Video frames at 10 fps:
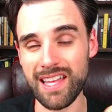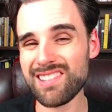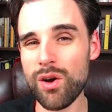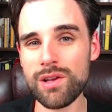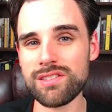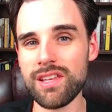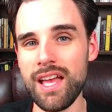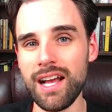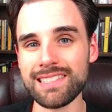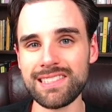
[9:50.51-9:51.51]
That's always
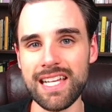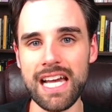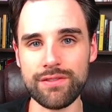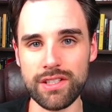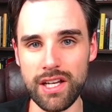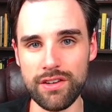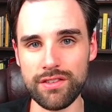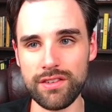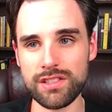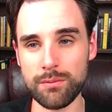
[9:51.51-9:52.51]
a sign
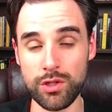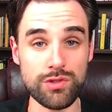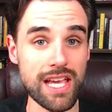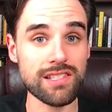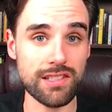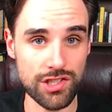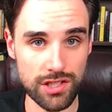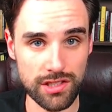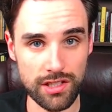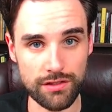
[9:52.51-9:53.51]
of someone who takes
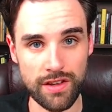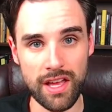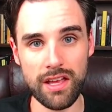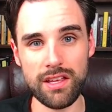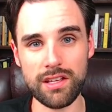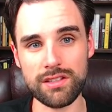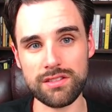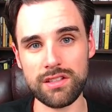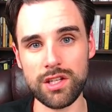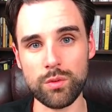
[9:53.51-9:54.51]
initiative,
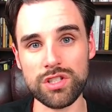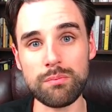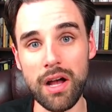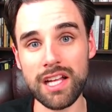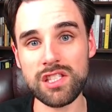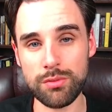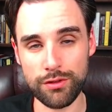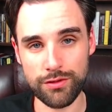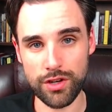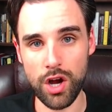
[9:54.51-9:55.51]
is, you know,
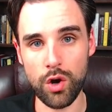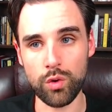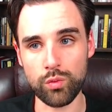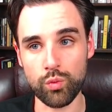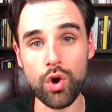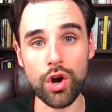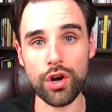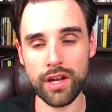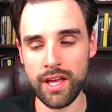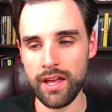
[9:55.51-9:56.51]
responsible for their own
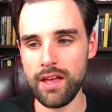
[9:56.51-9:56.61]
work.